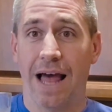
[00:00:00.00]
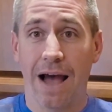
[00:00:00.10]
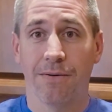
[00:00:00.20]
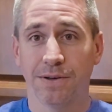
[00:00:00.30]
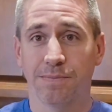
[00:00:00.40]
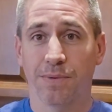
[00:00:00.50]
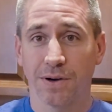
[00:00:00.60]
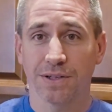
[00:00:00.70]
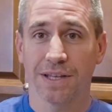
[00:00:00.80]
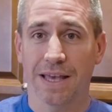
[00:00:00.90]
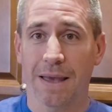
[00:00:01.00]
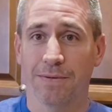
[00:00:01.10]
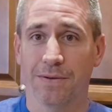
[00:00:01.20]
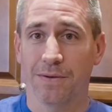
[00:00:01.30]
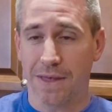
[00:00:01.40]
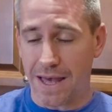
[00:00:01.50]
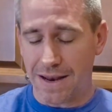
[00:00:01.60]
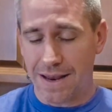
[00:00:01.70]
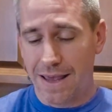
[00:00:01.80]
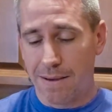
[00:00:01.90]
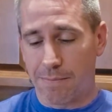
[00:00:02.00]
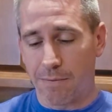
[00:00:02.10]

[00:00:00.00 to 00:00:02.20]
that I was personally able to do that.